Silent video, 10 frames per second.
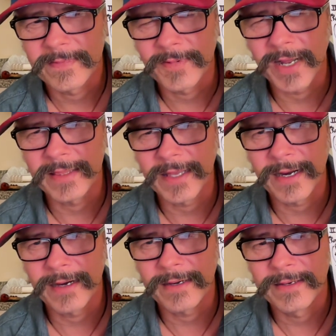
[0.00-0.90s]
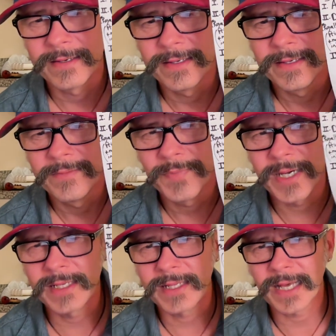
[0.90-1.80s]
right there.
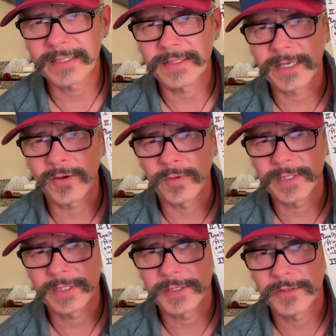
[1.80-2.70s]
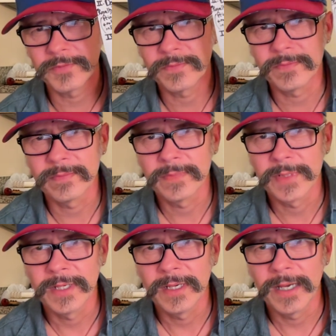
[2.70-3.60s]
But that's the coin suit,
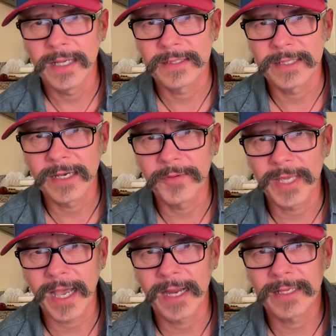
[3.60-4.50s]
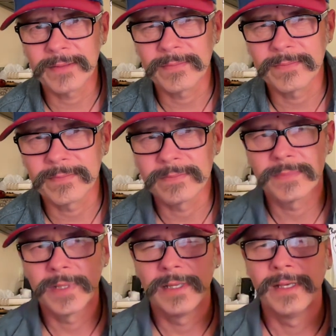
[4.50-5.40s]
and so we got it.
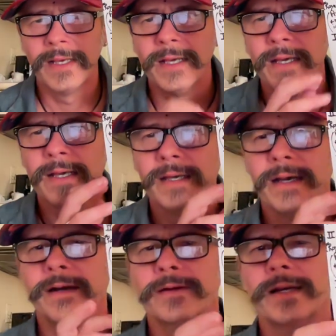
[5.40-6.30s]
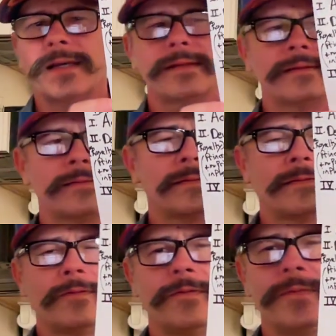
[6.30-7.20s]
All right,
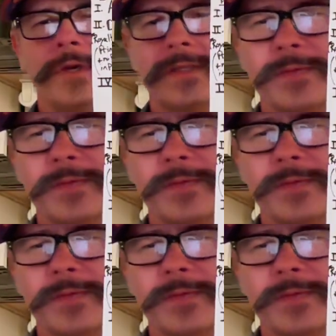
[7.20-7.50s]
we made